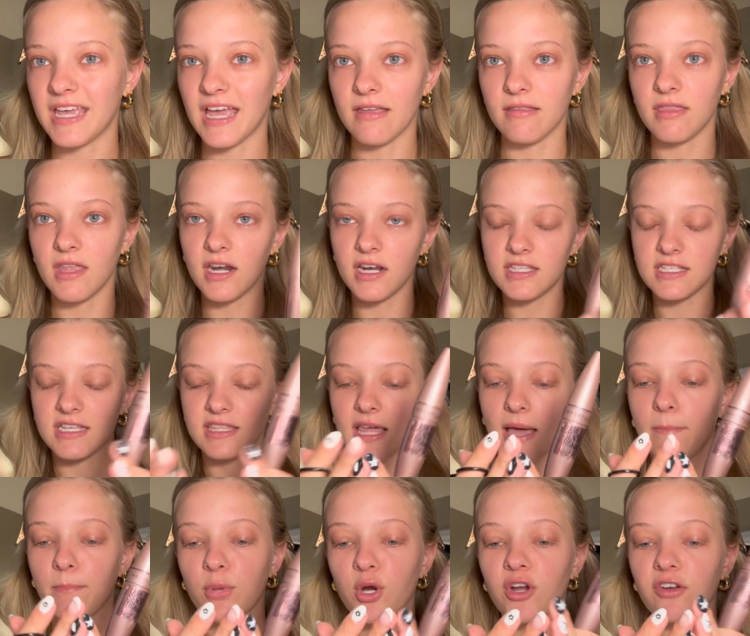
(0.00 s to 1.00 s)
and then it's at
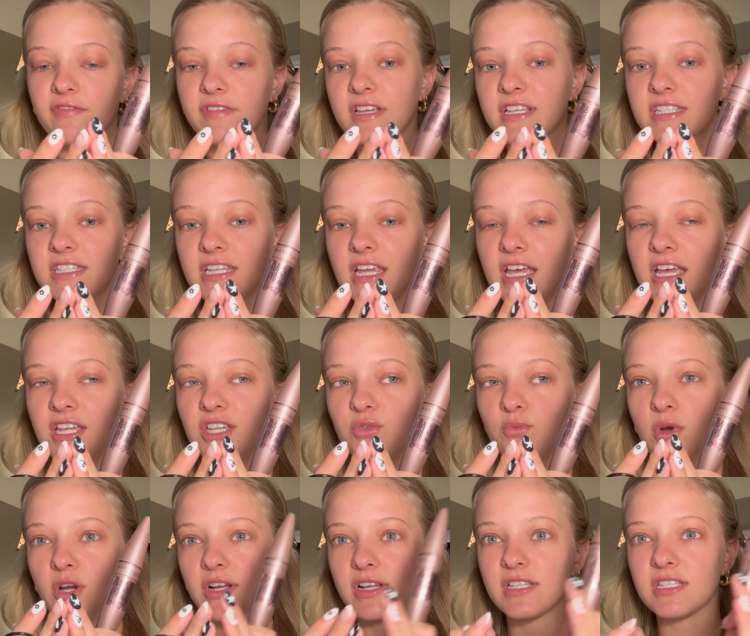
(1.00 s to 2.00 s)
that perfect stage
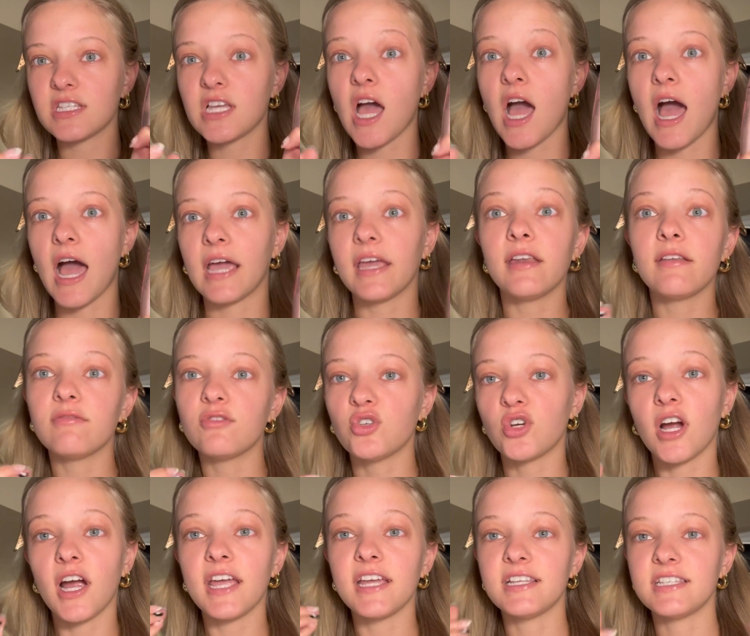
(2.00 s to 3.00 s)
where it's kind of
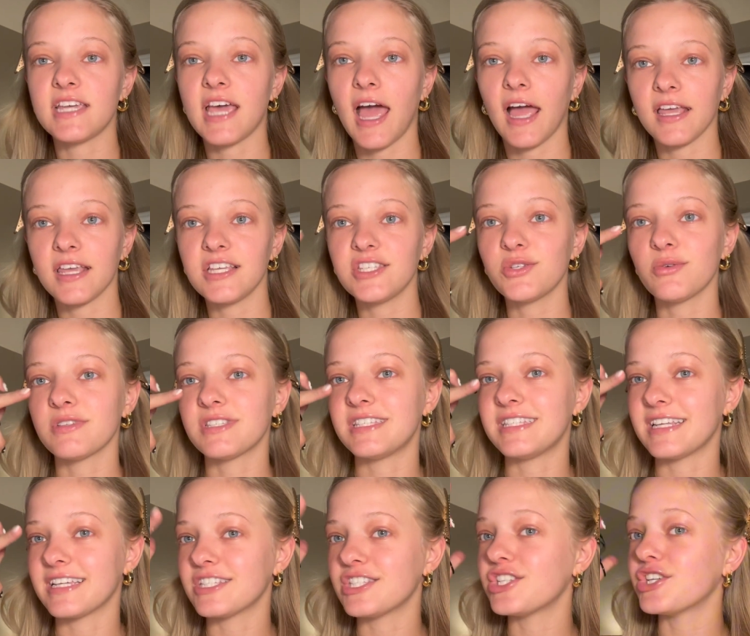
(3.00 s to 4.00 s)
dry and tacky so it
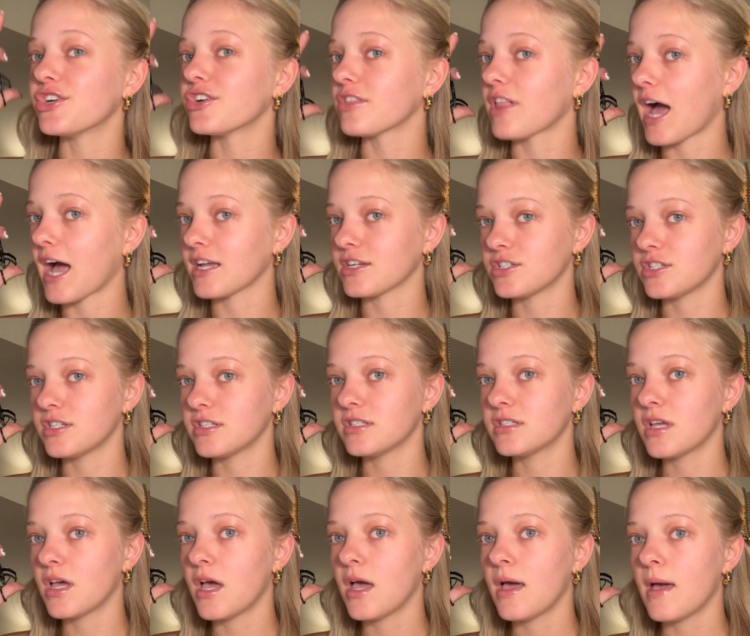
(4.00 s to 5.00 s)
sticks to your lashes
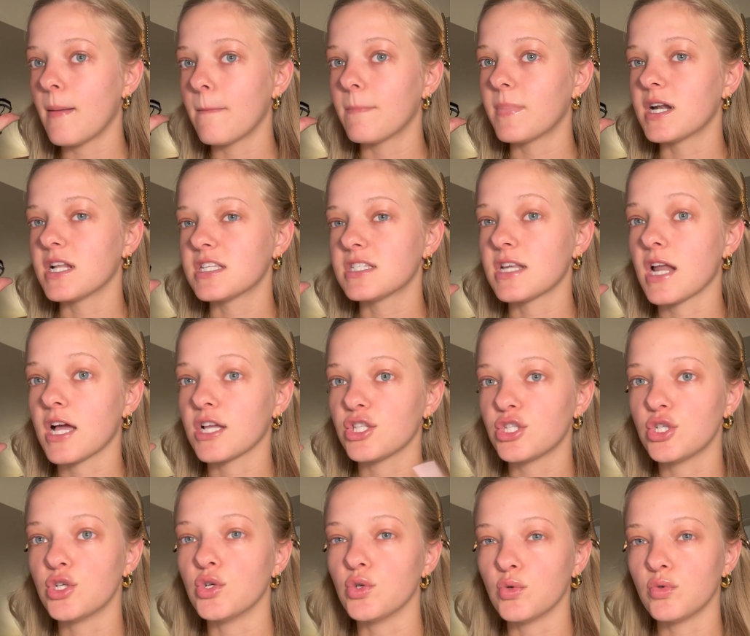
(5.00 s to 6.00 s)
but it's not
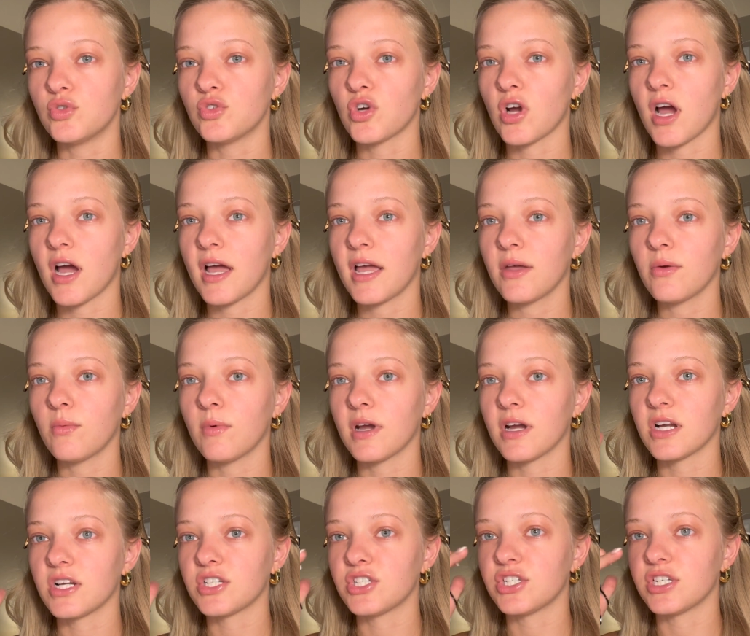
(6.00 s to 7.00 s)
too dry where
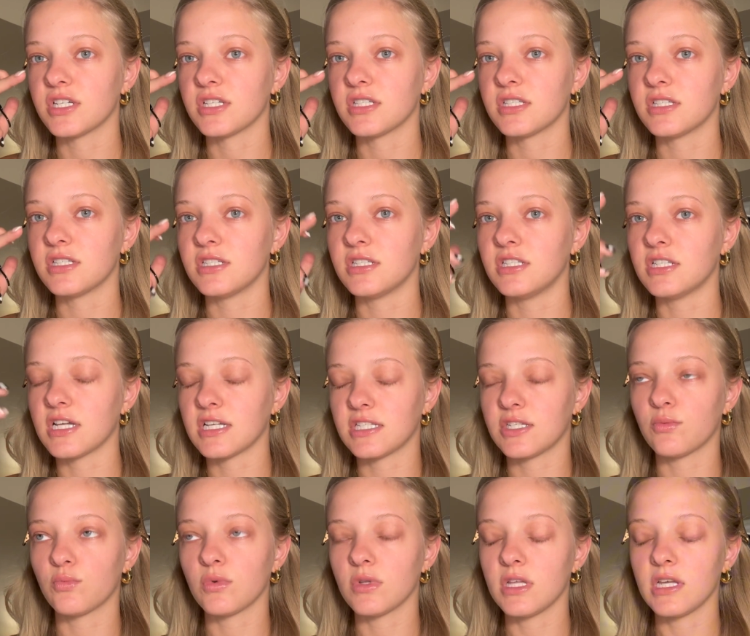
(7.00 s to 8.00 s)
it just
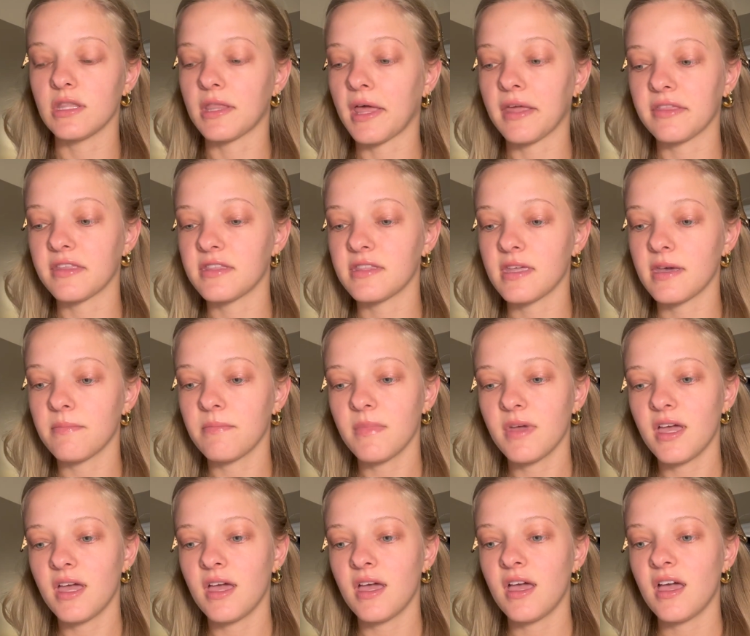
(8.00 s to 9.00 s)
doesn't really lengthen them.
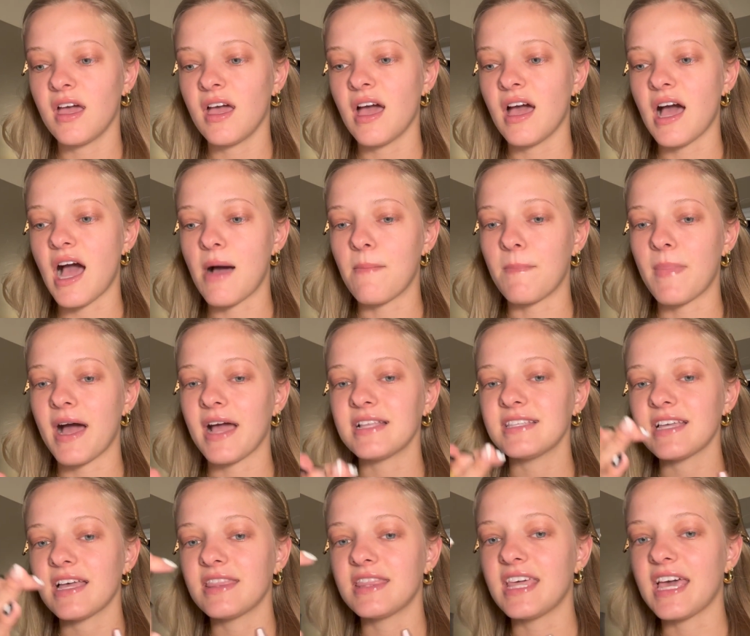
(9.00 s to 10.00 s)
Mine's
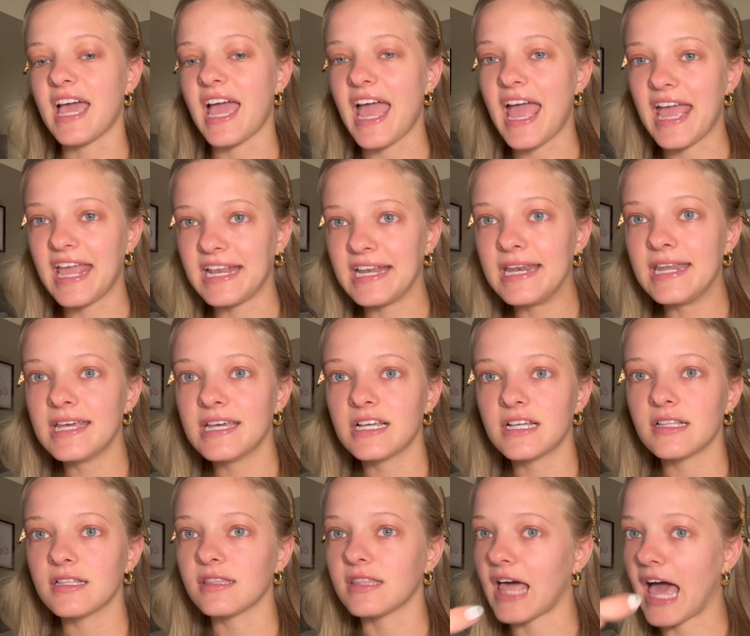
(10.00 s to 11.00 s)
at the end
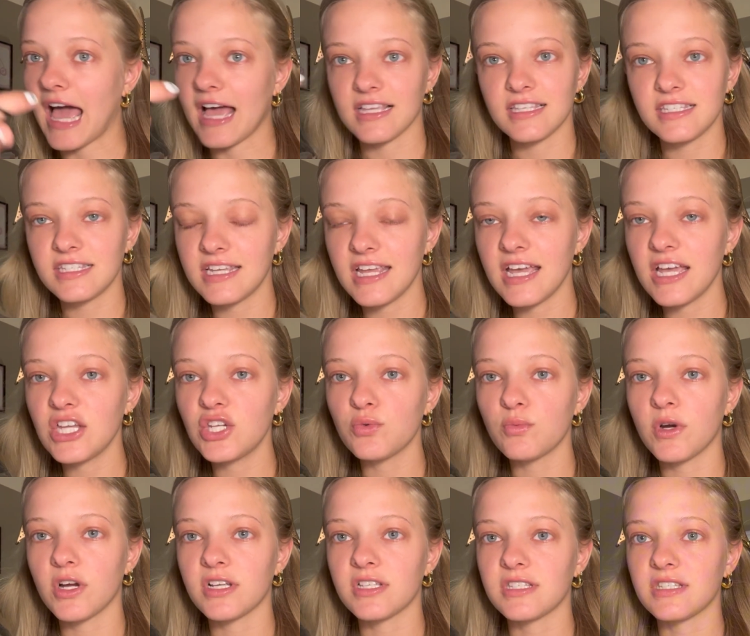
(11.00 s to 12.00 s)
last stage
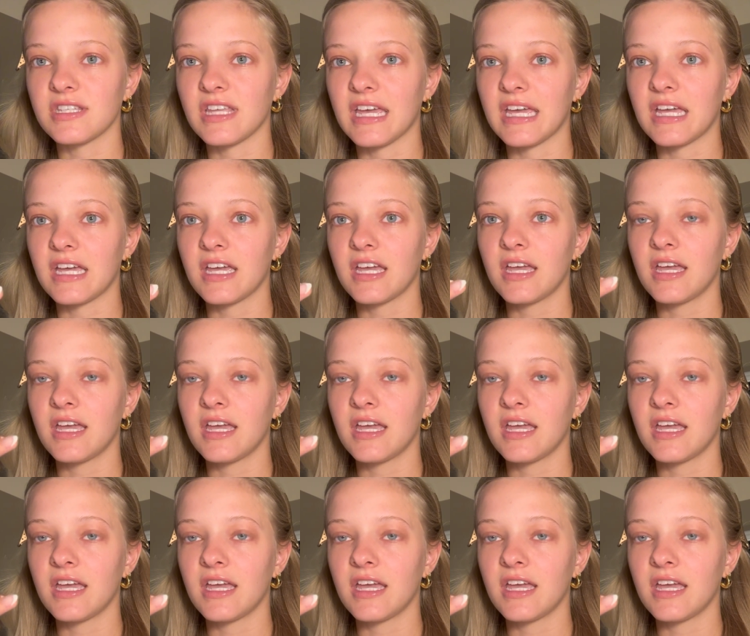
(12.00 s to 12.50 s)
where it's like